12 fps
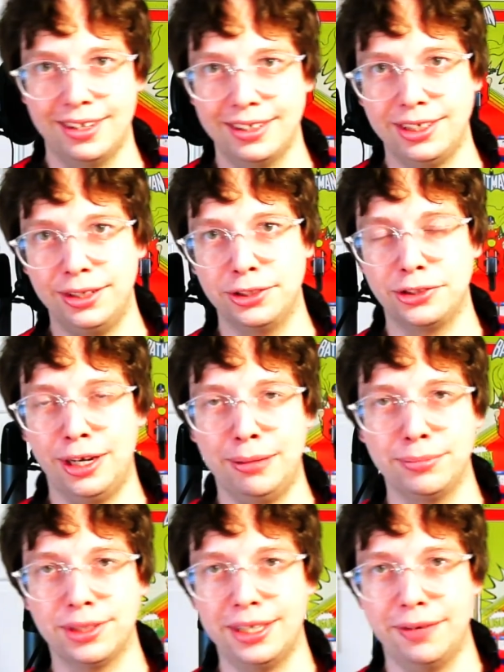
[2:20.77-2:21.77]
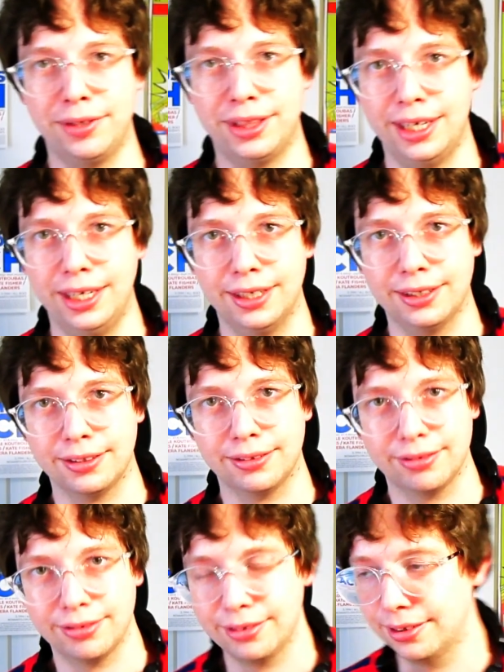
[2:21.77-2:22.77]
So the drums and everything,
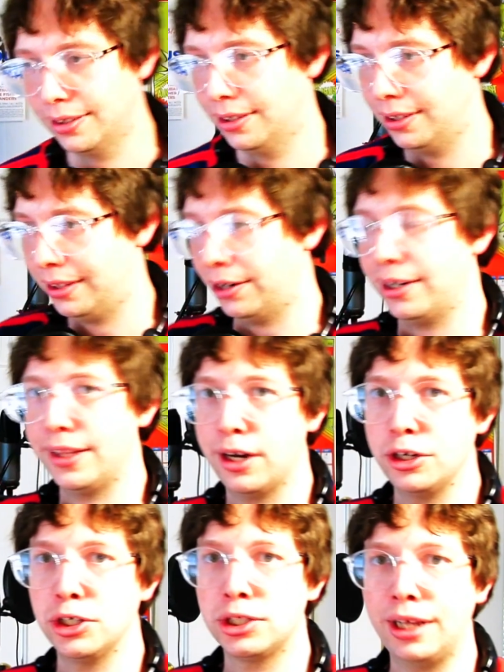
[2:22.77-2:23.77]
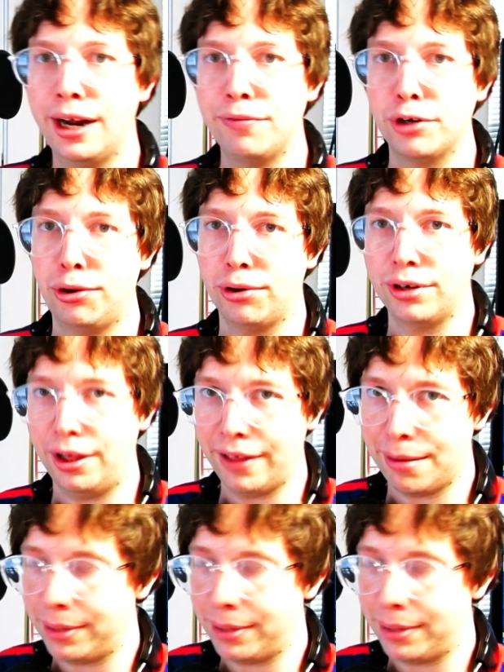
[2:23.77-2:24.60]
they're in there. Usually I record all that